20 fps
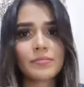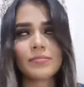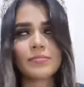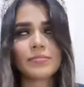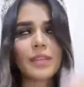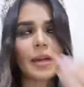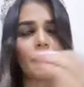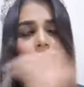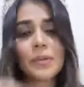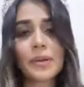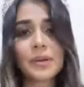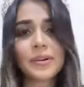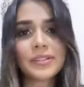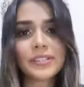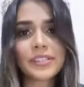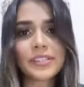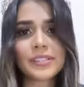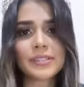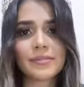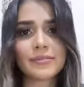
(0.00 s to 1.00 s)

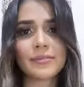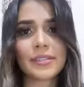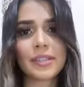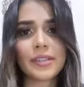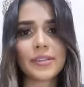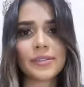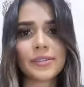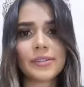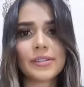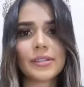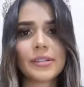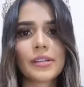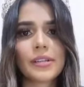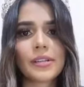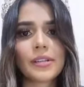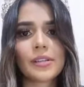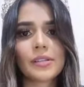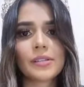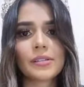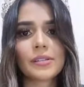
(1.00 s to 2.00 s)
appeared here,
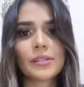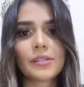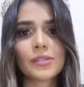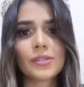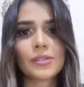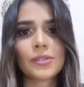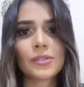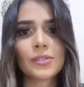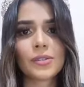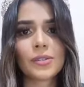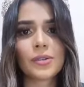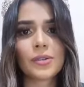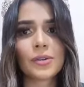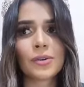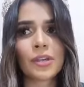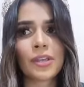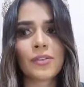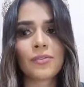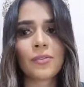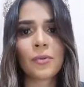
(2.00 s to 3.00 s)
so
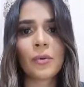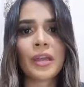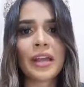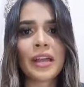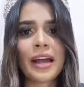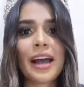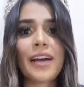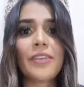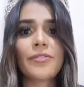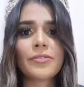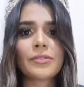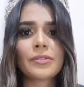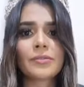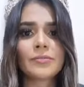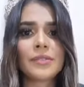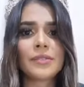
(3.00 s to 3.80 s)
if we have